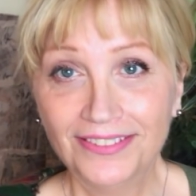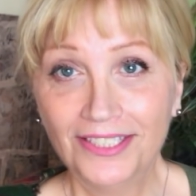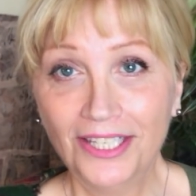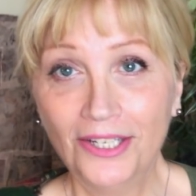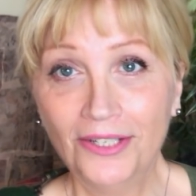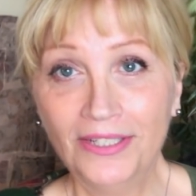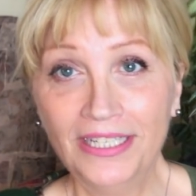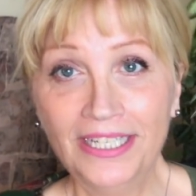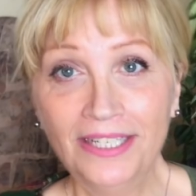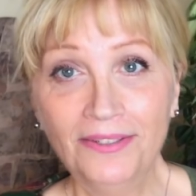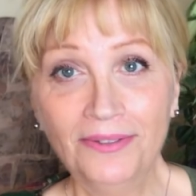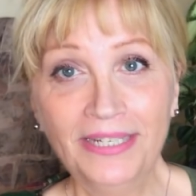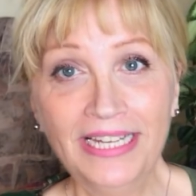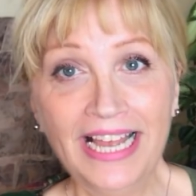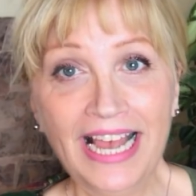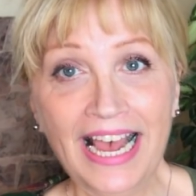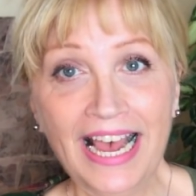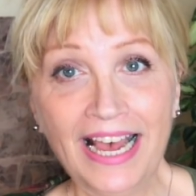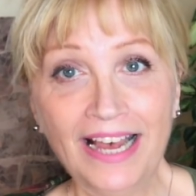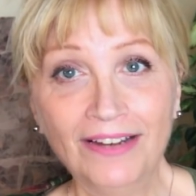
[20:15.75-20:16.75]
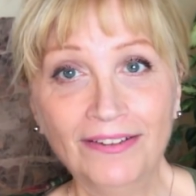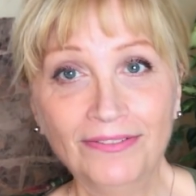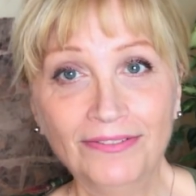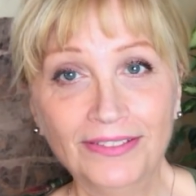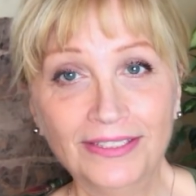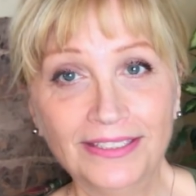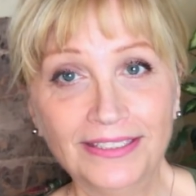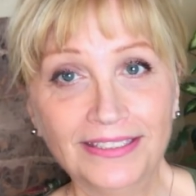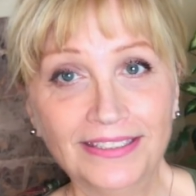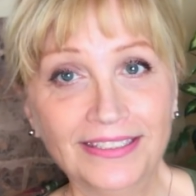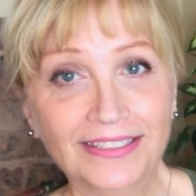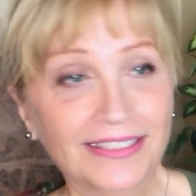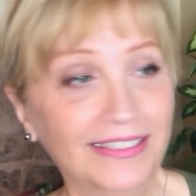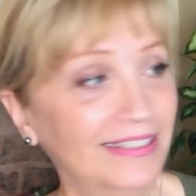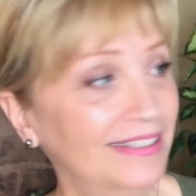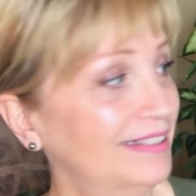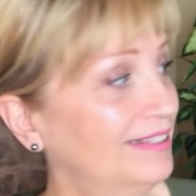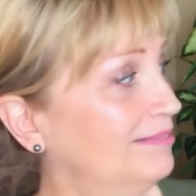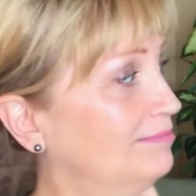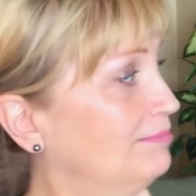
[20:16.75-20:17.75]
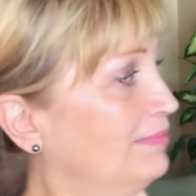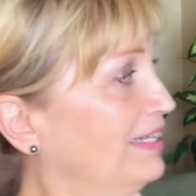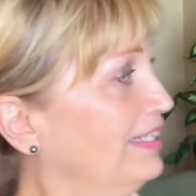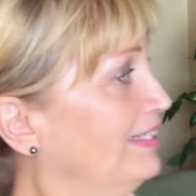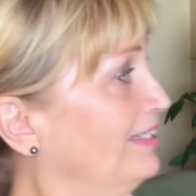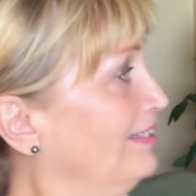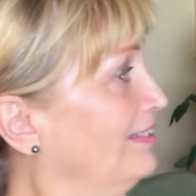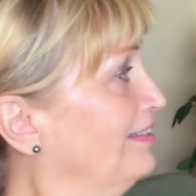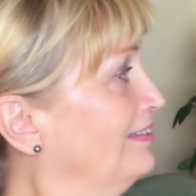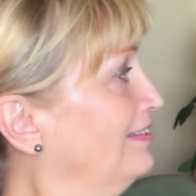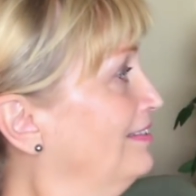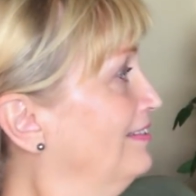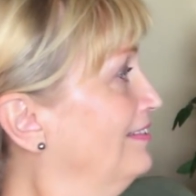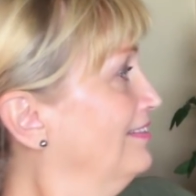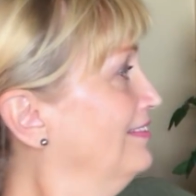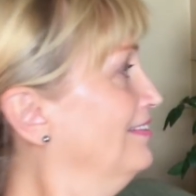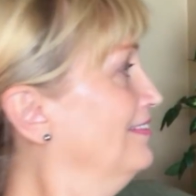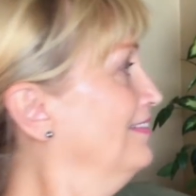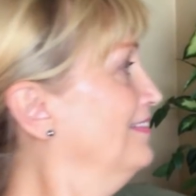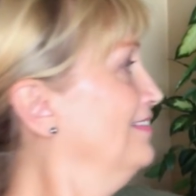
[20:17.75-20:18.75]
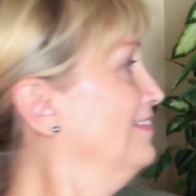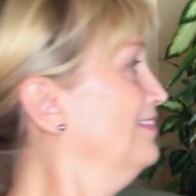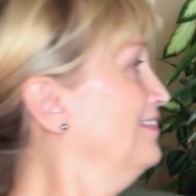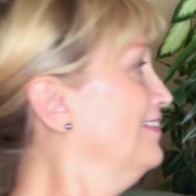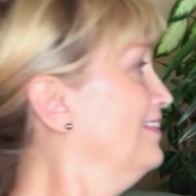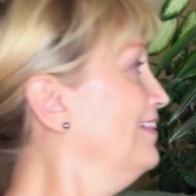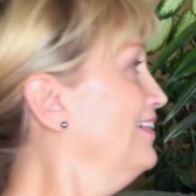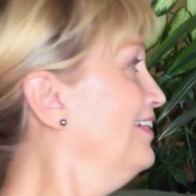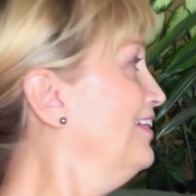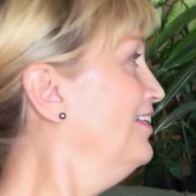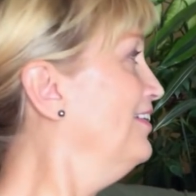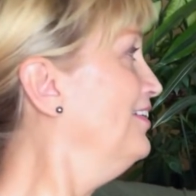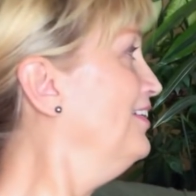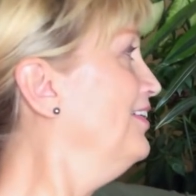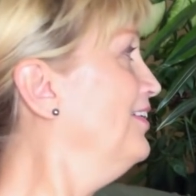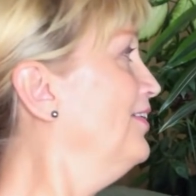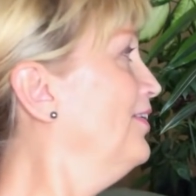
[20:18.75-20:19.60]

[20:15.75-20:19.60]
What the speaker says: Oh, here we have my little, here you